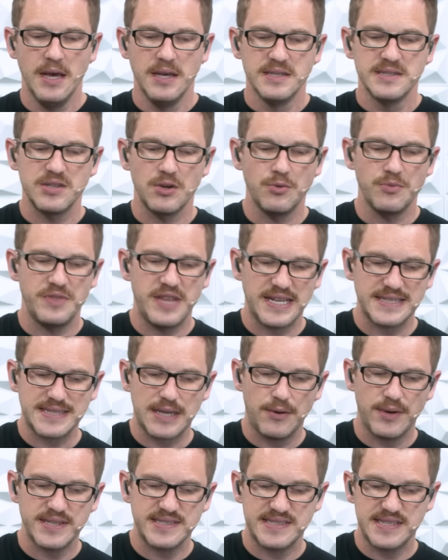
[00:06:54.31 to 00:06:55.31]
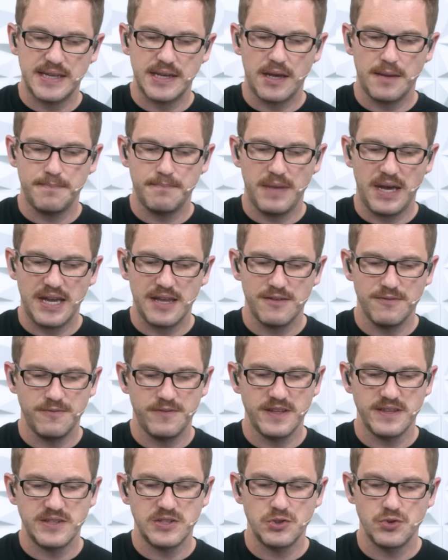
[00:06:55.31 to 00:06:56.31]
So that's how I set up my
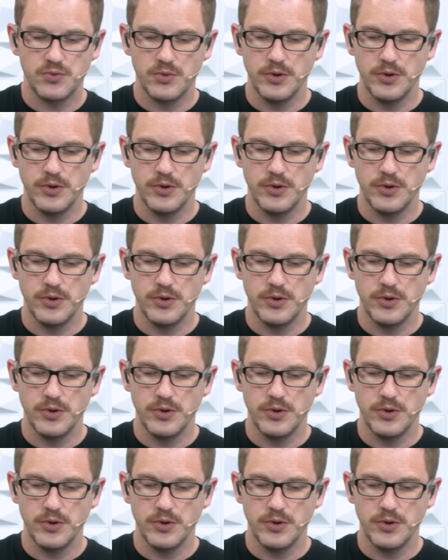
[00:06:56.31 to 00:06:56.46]
Vintage